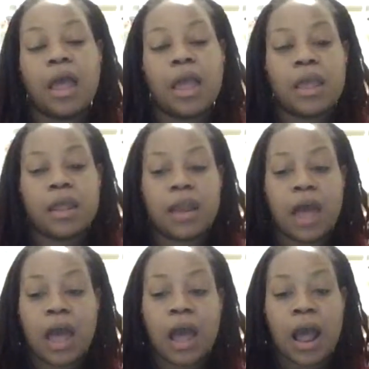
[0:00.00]
And
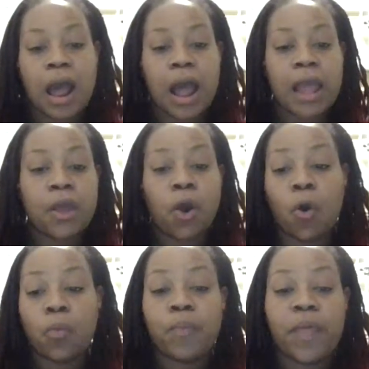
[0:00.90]
I
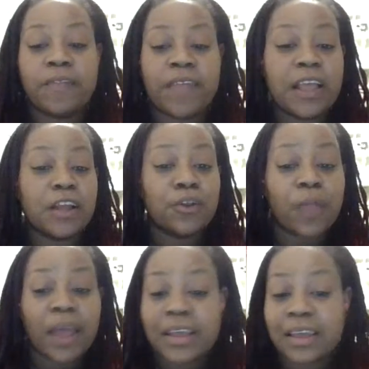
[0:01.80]
hope that they can
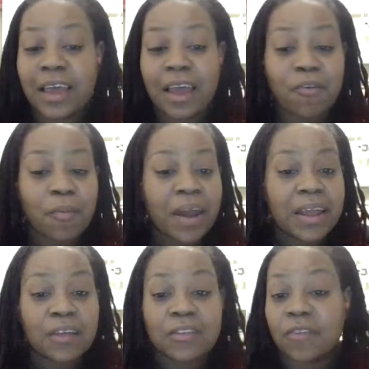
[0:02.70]
do like
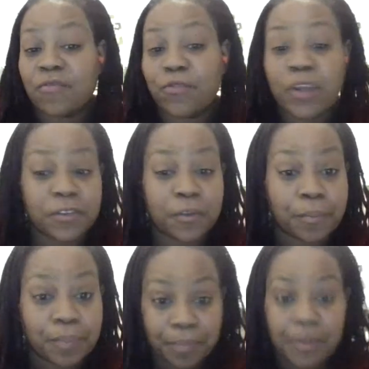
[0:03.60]
everybody else and freeze
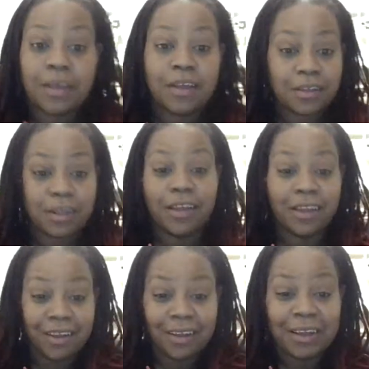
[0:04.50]
them.
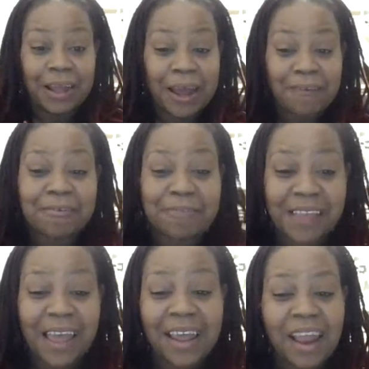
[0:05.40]
You know what I'm
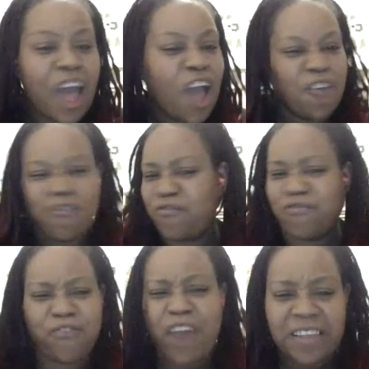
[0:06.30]
saying?
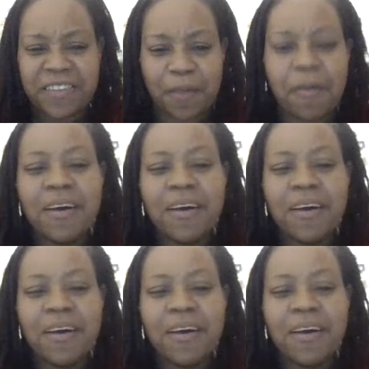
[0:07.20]
Freeze them.